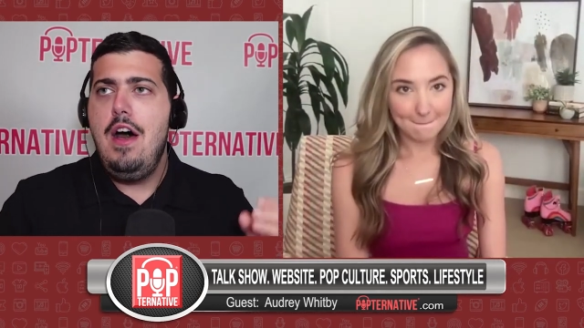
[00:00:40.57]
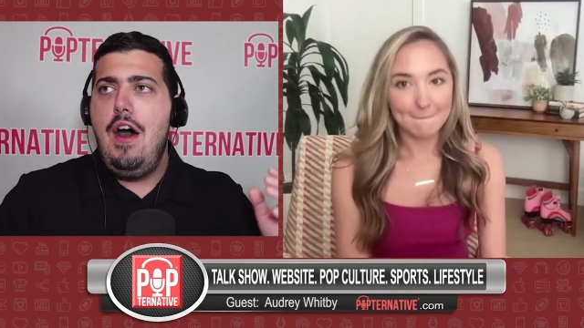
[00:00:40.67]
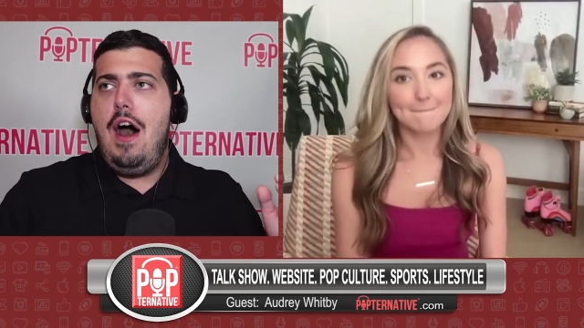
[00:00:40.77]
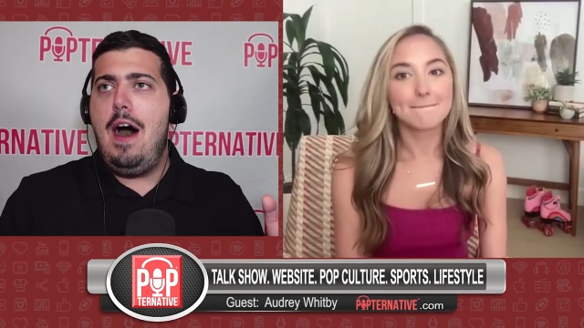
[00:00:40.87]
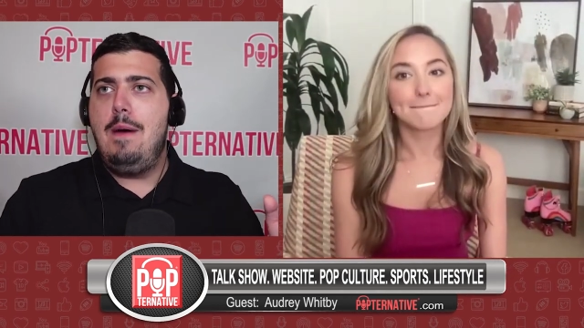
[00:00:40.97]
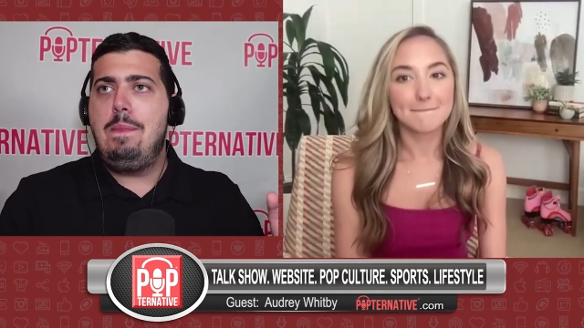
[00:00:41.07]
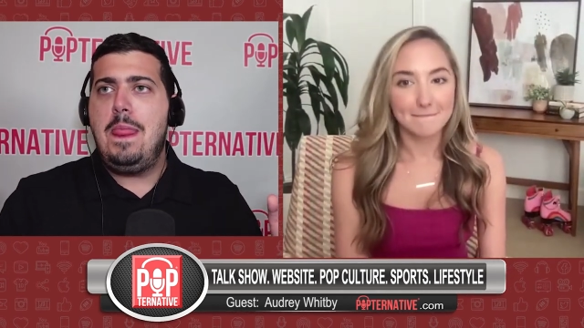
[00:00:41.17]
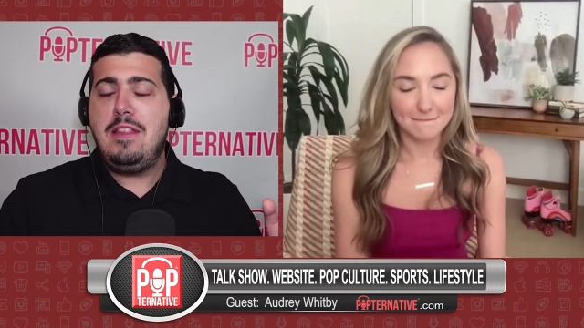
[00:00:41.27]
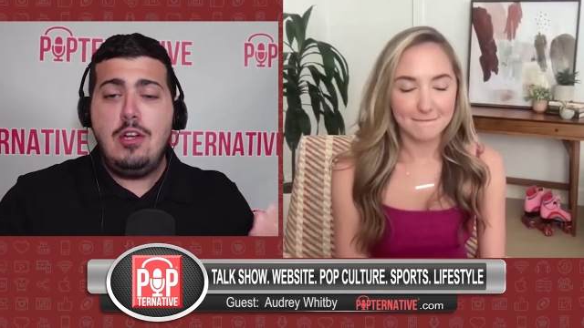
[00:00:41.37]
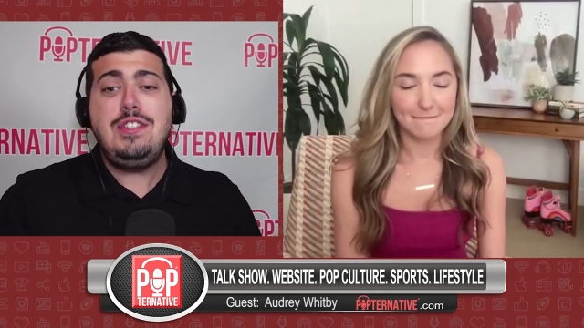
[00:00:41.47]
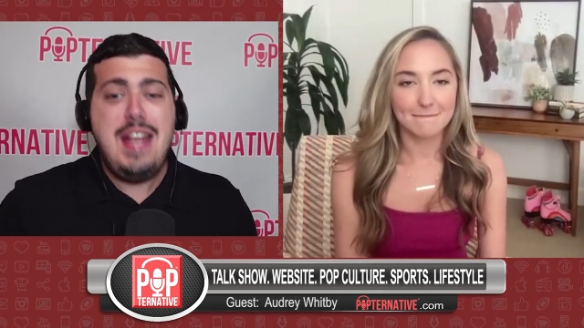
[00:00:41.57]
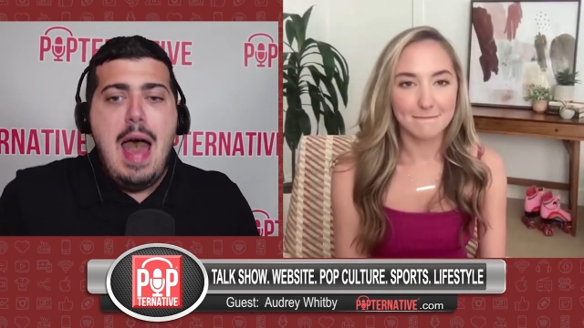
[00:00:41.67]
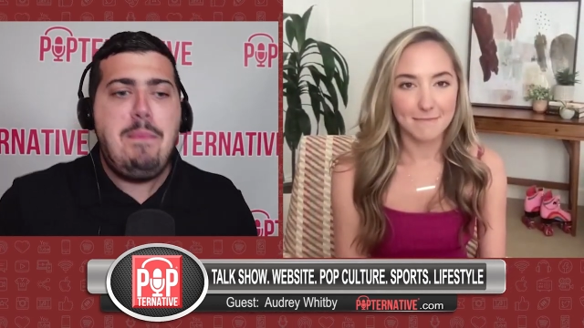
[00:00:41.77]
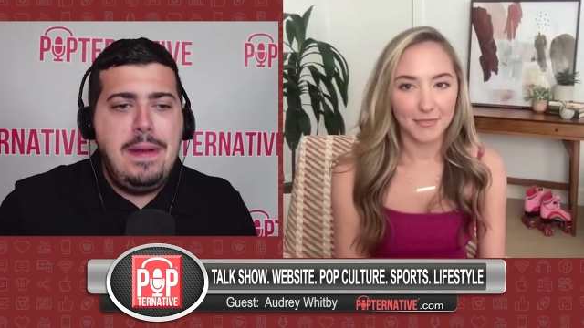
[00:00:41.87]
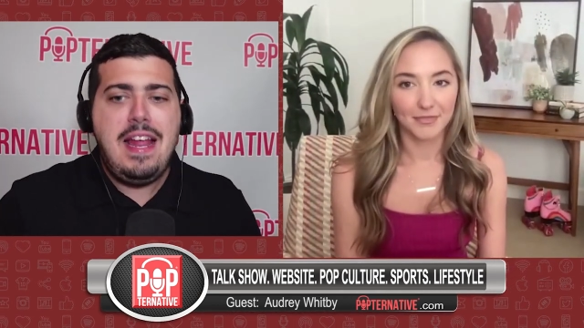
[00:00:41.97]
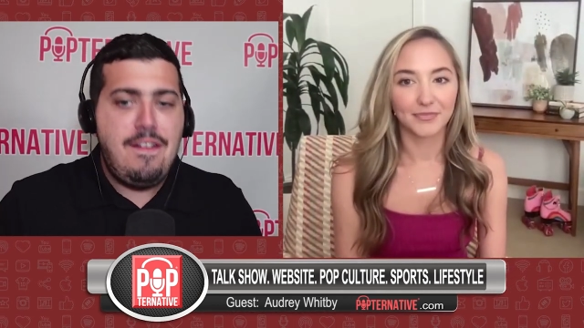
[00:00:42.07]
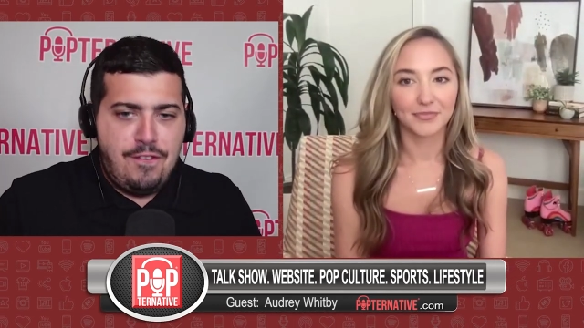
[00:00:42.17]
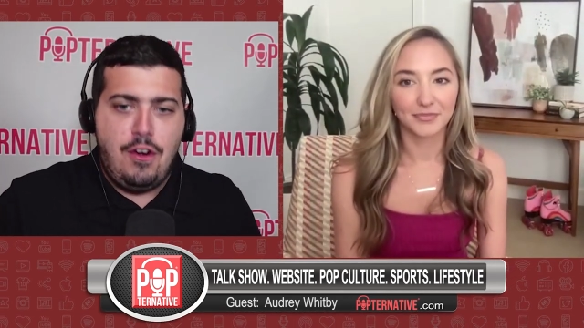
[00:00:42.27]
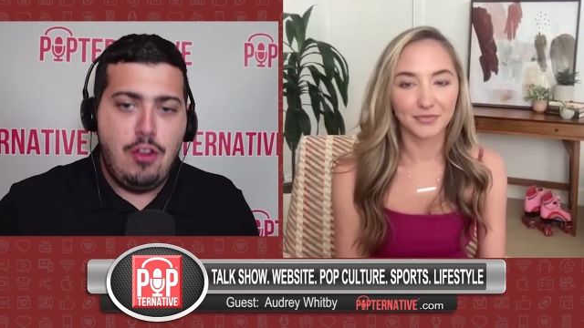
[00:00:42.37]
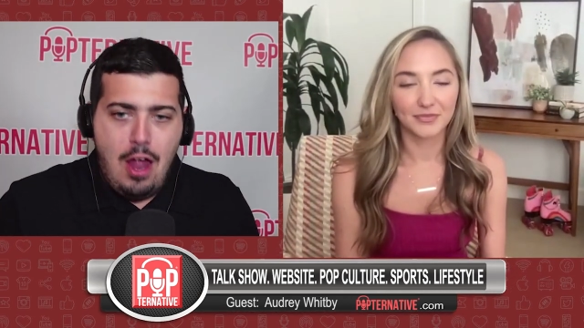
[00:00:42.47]
Speaker 1: Um, there's an appetite for
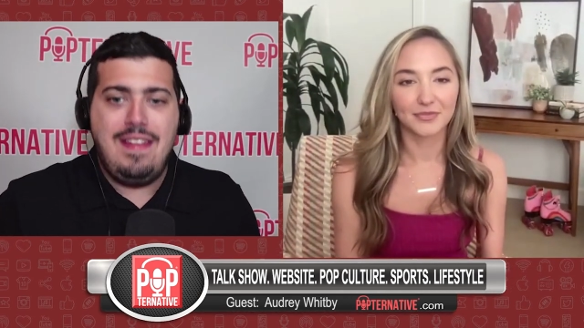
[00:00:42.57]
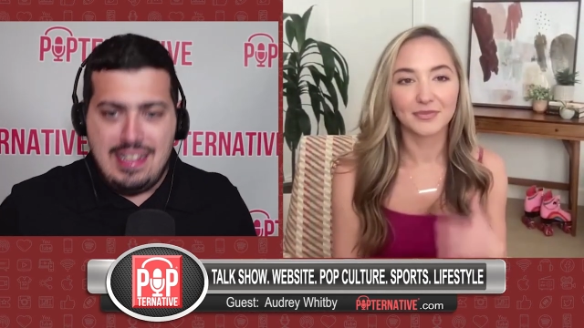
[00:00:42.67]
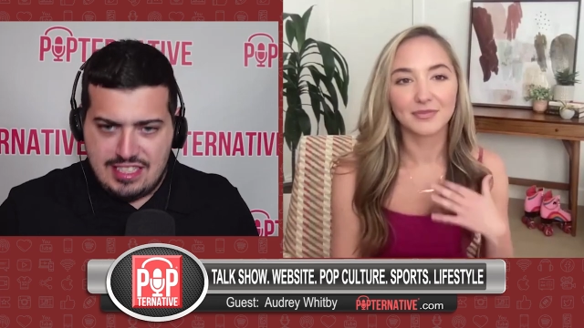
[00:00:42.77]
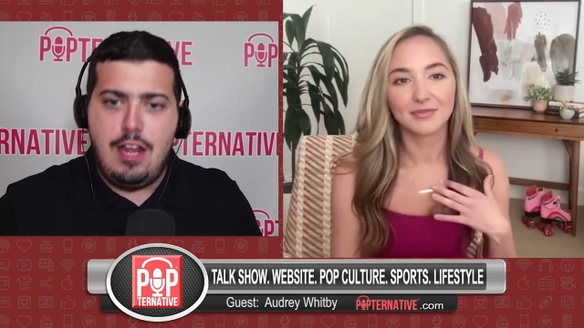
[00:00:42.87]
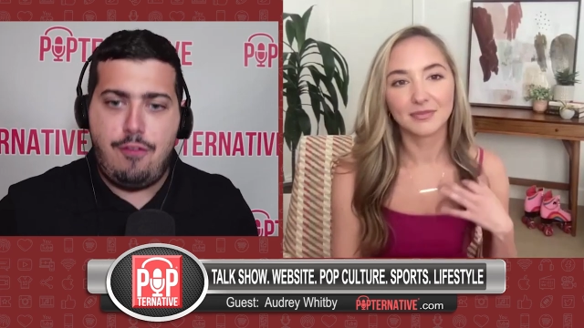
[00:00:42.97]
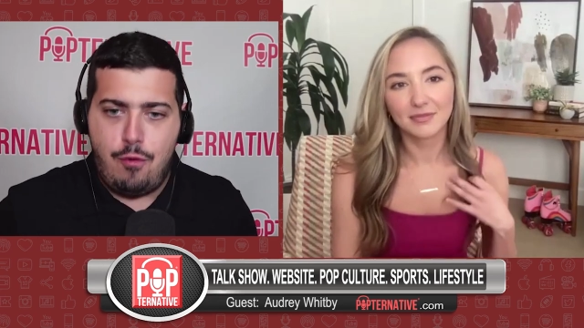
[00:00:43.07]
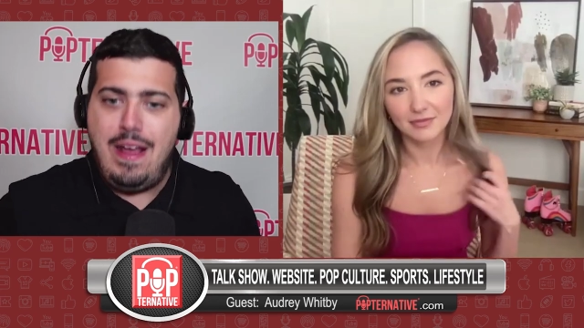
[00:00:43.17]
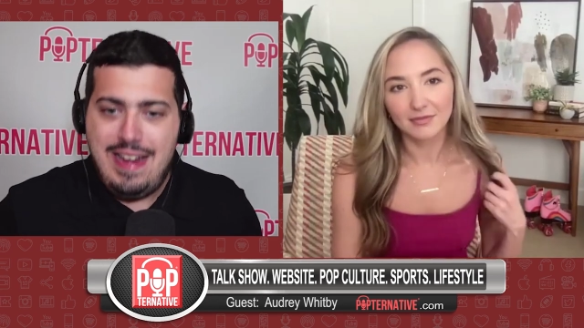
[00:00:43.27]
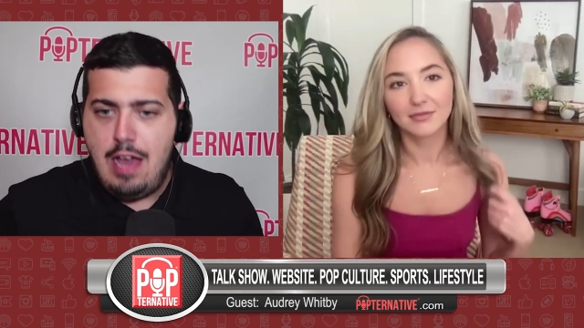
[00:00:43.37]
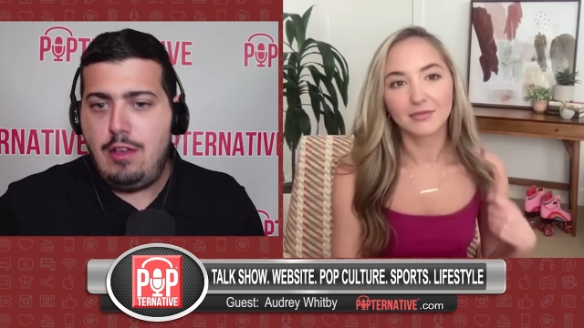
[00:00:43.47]
a lot of that stuff right now.